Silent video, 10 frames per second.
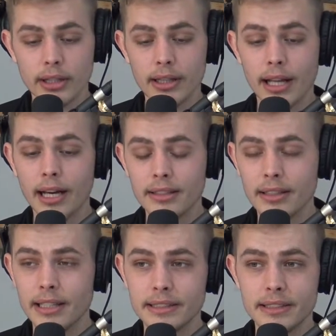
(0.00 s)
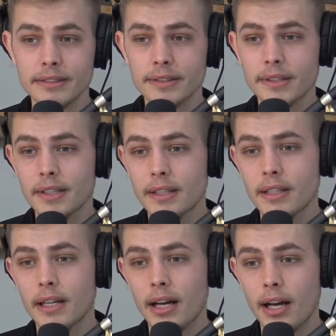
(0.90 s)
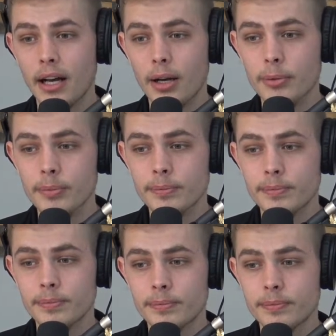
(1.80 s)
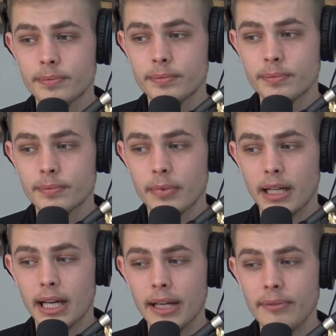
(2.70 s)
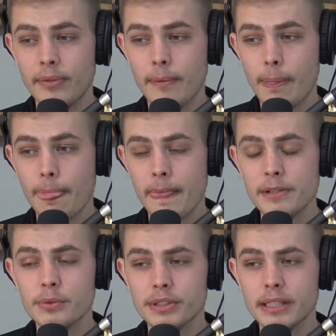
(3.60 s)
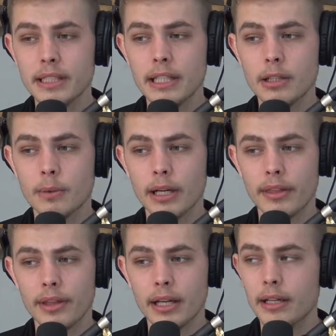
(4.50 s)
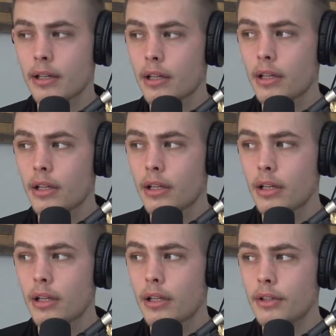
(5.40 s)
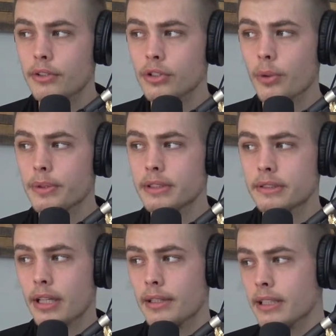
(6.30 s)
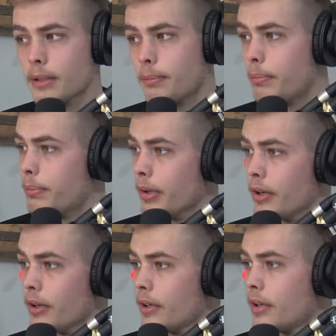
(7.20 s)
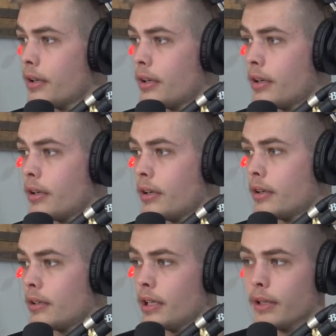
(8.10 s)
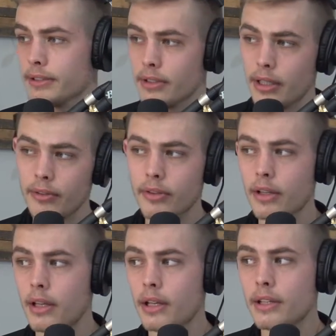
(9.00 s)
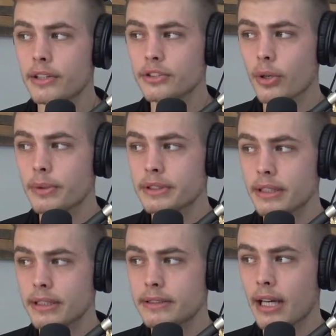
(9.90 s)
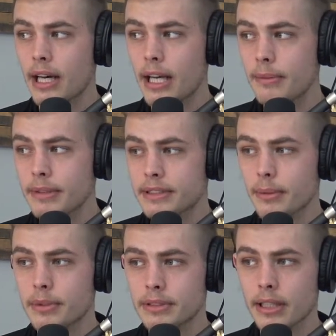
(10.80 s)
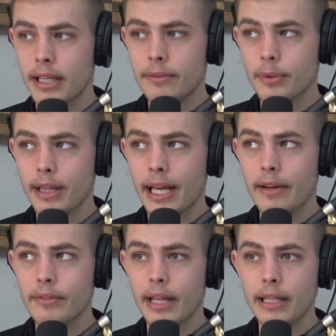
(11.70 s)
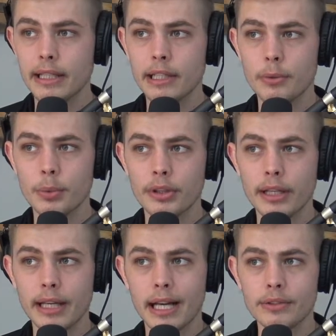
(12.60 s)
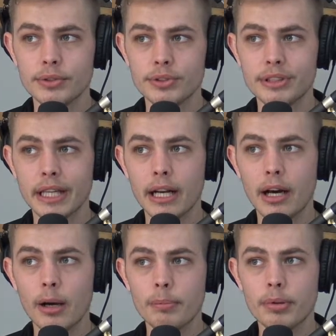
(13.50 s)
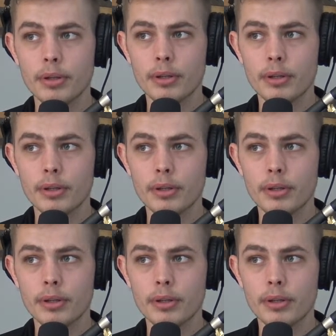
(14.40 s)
a lot of lessons. Um, I This was a year where I think there's always a time. Is that a bird? No, it's a leaf. There's always a time in someone's life where they have that year where they have to set up